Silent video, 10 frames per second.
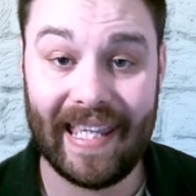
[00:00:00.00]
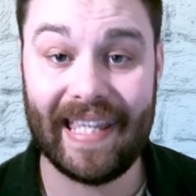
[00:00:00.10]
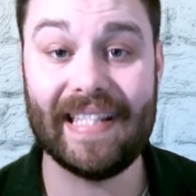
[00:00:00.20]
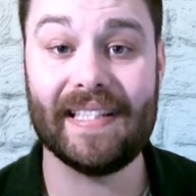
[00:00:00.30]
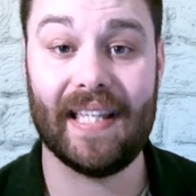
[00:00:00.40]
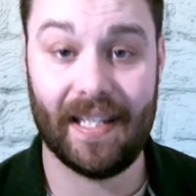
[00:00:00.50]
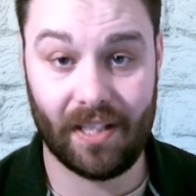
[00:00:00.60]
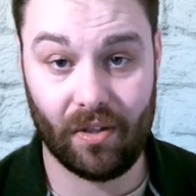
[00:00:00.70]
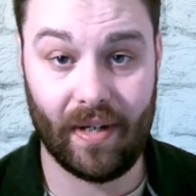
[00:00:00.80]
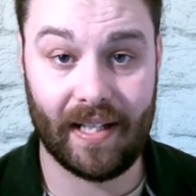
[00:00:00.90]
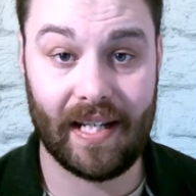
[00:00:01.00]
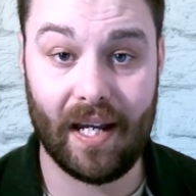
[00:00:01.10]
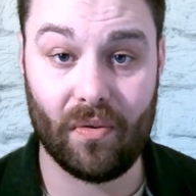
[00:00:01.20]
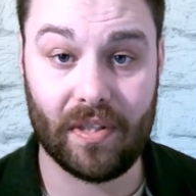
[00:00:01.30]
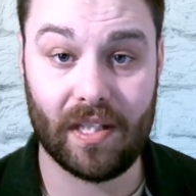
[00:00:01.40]
is a direct
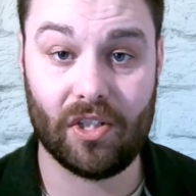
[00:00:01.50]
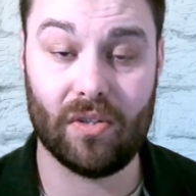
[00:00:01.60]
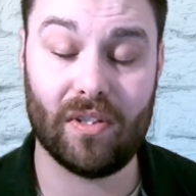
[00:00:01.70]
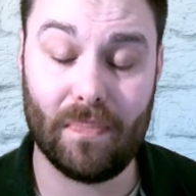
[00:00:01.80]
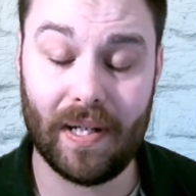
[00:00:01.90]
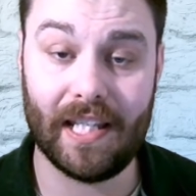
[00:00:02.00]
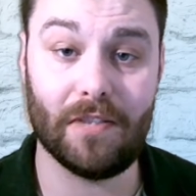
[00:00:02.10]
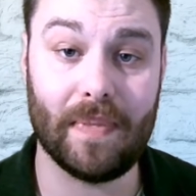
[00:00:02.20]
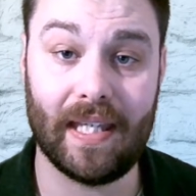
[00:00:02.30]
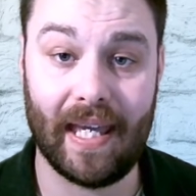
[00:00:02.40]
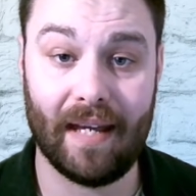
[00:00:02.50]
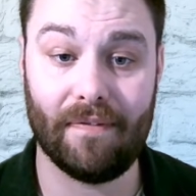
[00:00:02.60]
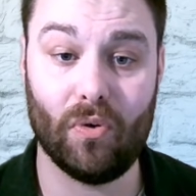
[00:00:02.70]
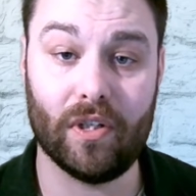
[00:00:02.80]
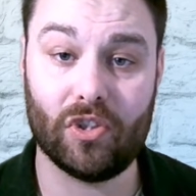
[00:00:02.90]
health issue, so please be
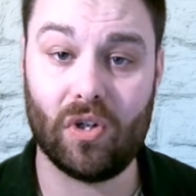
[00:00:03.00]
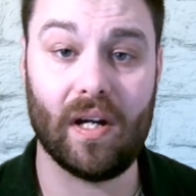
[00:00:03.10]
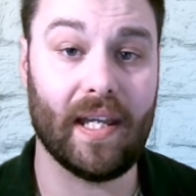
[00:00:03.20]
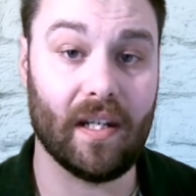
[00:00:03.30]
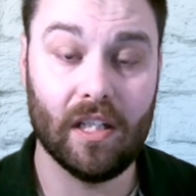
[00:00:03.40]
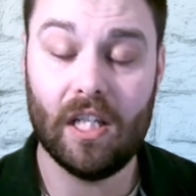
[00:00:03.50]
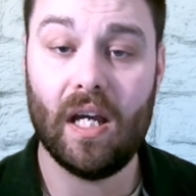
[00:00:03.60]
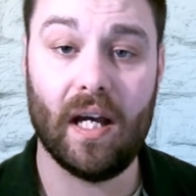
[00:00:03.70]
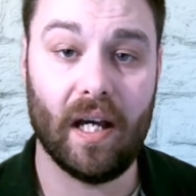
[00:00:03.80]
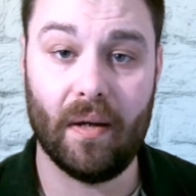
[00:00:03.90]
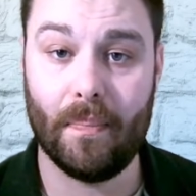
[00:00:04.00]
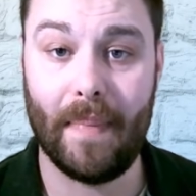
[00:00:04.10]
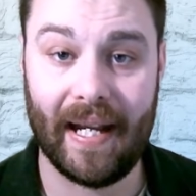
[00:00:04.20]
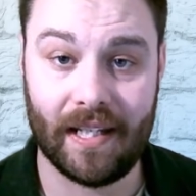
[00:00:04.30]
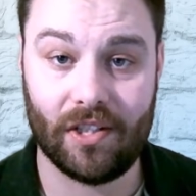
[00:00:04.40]
careful and try and
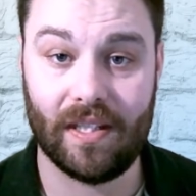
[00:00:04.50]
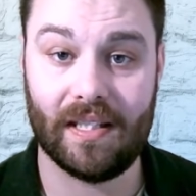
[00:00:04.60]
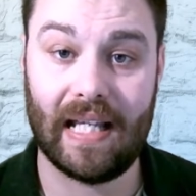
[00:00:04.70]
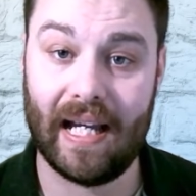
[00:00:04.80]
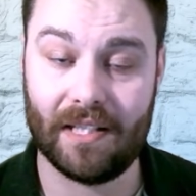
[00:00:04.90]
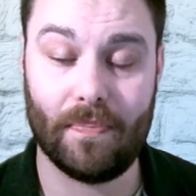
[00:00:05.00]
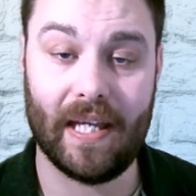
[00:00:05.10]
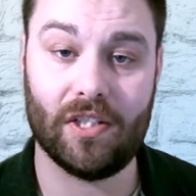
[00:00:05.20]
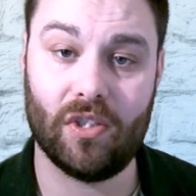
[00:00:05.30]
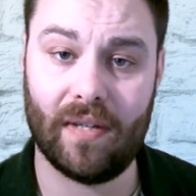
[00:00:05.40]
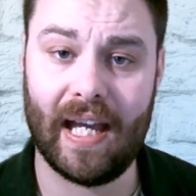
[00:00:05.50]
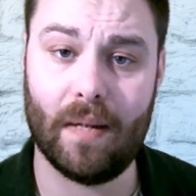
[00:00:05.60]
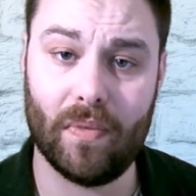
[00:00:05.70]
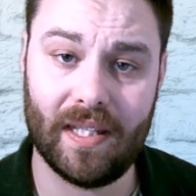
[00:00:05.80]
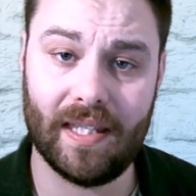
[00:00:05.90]
manage this as best you
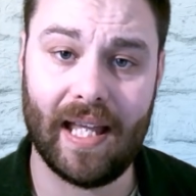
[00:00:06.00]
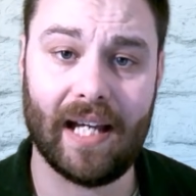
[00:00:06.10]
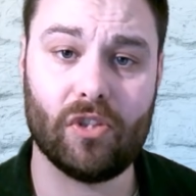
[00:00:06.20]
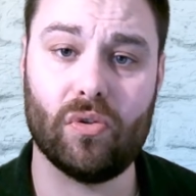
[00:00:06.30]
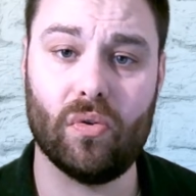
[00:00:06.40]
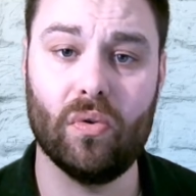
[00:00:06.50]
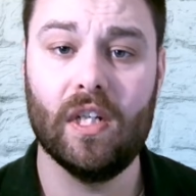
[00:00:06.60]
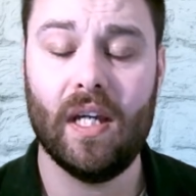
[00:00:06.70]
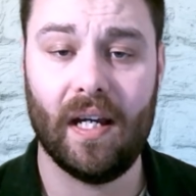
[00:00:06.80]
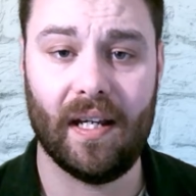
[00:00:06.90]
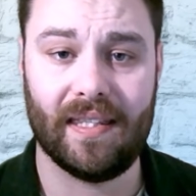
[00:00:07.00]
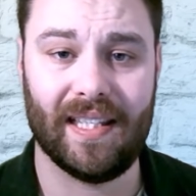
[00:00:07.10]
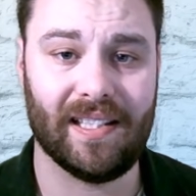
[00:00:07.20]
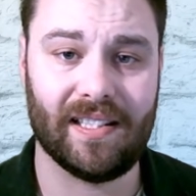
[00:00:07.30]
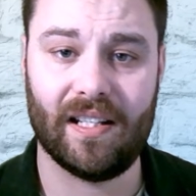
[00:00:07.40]
can with natural
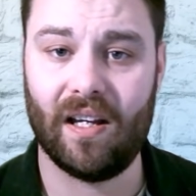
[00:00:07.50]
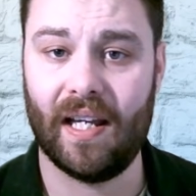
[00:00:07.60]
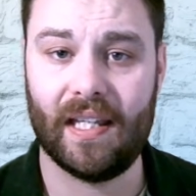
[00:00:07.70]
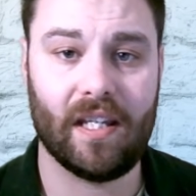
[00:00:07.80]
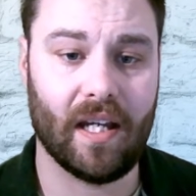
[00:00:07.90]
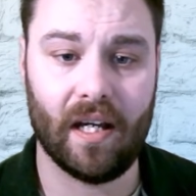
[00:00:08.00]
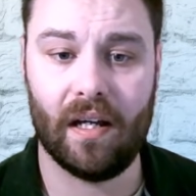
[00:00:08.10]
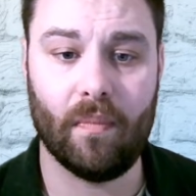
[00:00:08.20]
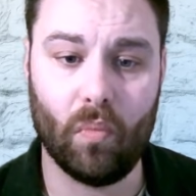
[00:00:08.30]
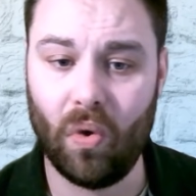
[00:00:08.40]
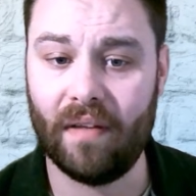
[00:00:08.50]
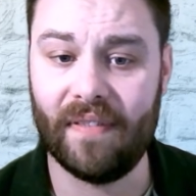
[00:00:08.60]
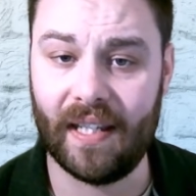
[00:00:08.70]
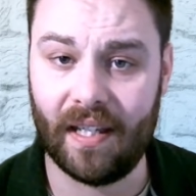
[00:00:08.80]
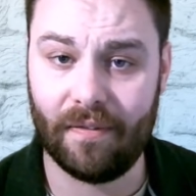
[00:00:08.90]
things like white
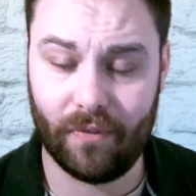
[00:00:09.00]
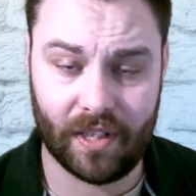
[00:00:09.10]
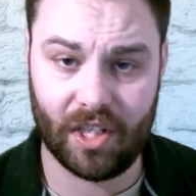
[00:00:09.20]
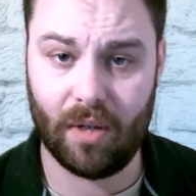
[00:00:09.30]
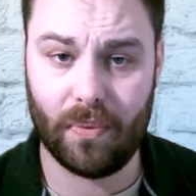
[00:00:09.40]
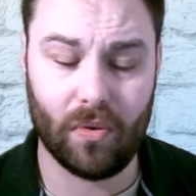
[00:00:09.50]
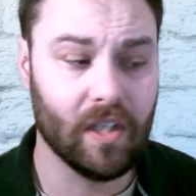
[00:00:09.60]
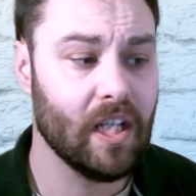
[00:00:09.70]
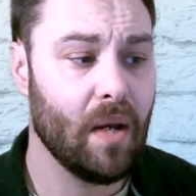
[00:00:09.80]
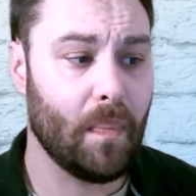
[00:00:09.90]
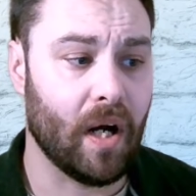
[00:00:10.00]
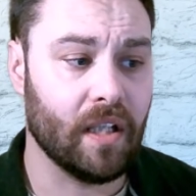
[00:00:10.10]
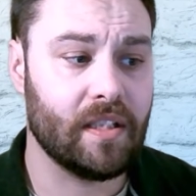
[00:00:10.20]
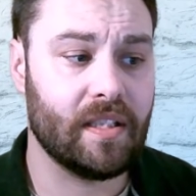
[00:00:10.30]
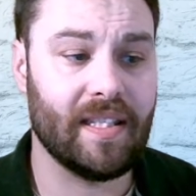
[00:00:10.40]
vinegar, for example.
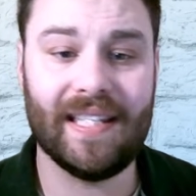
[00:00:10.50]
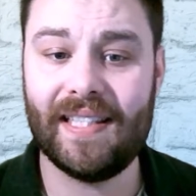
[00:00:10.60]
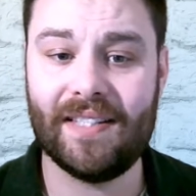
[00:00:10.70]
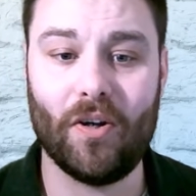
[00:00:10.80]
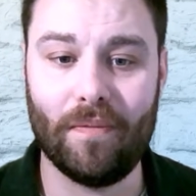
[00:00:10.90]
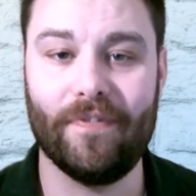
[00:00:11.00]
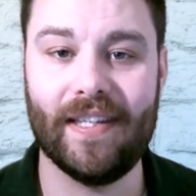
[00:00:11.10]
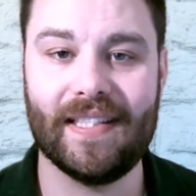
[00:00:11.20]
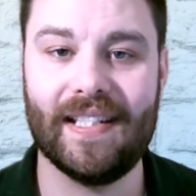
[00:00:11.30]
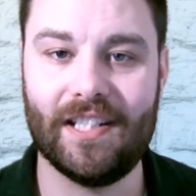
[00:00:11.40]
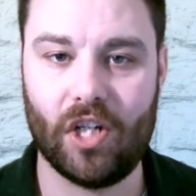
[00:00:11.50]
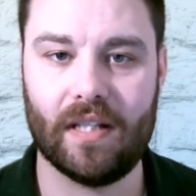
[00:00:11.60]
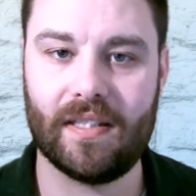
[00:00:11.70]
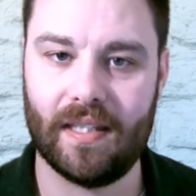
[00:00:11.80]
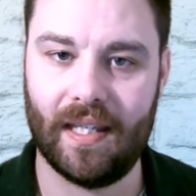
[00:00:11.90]
But this is obviously just